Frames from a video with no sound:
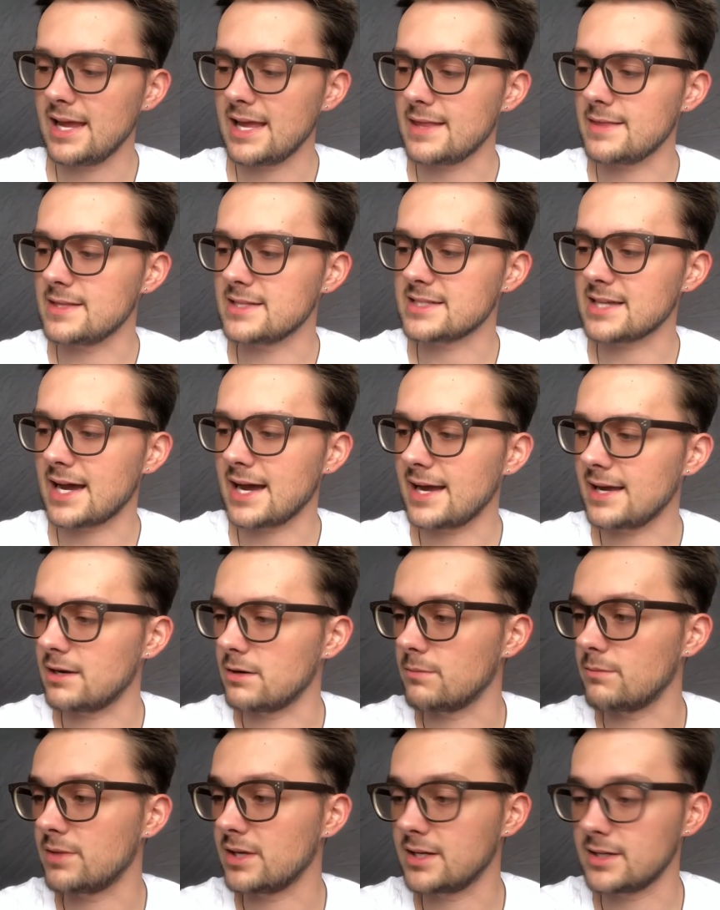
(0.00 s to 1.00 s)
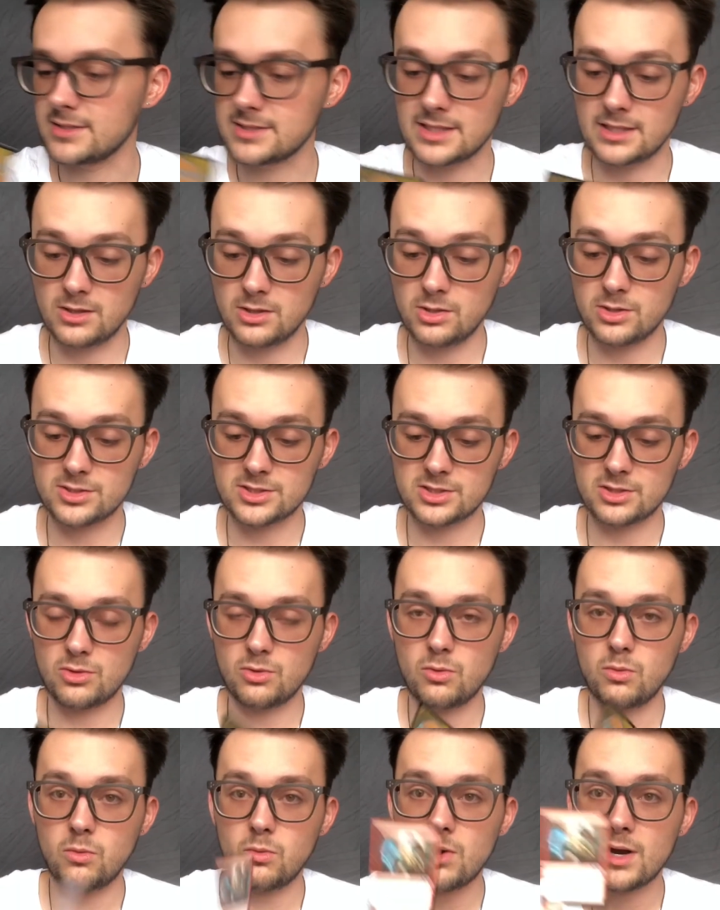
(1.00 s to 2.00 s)
And this item, because it looks
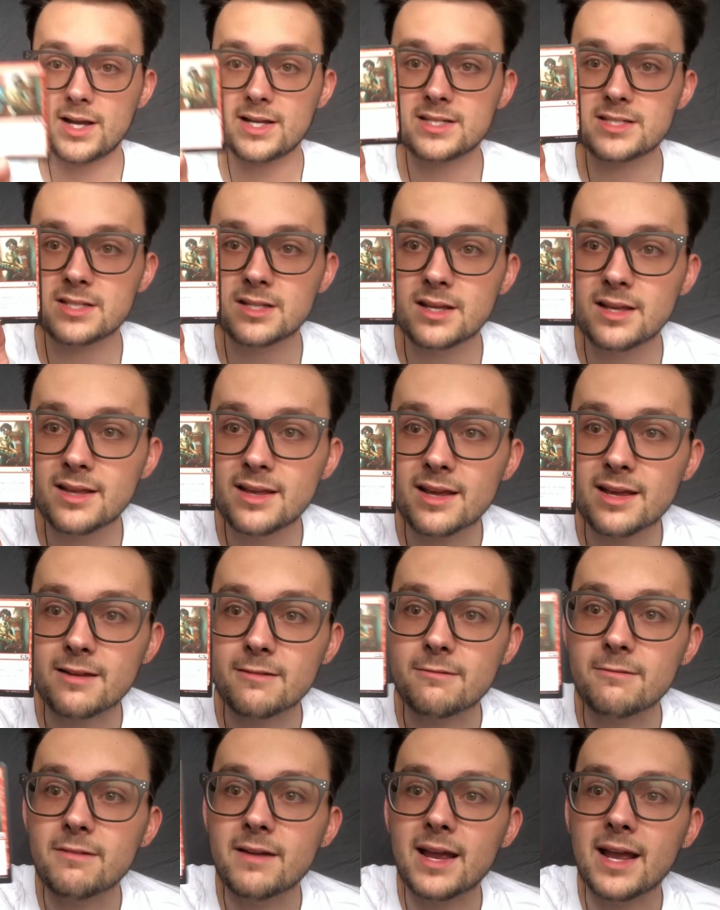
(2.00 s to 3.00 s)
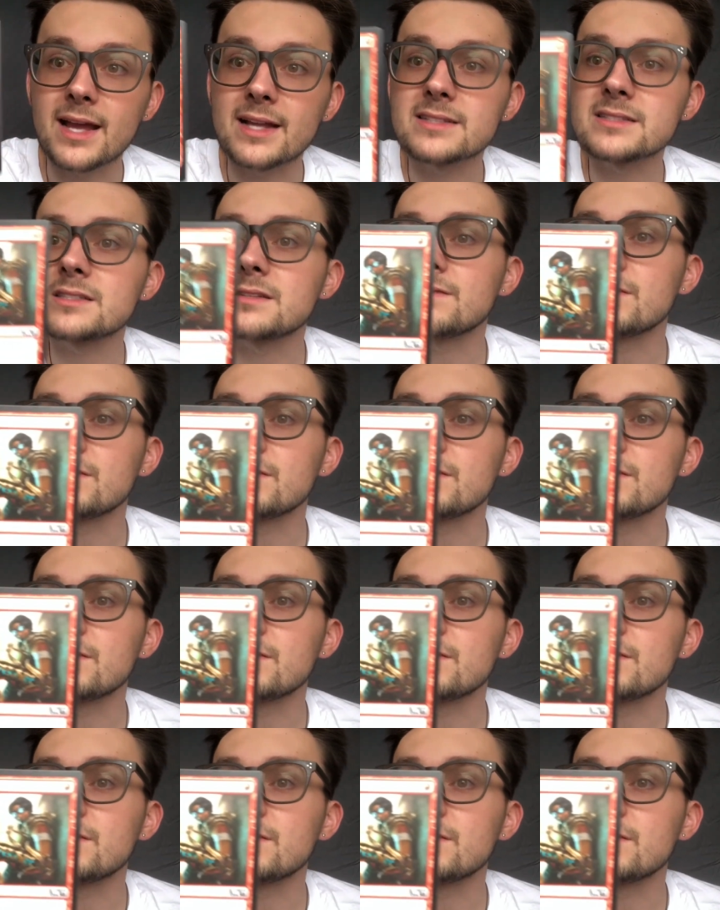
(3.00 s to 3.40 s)
quite advanced,